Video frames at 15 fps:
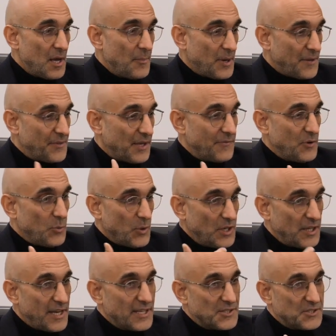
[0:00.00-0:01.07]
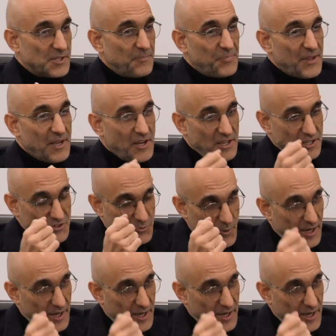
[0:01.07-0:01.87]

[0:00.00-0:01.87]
But I think if you realize, just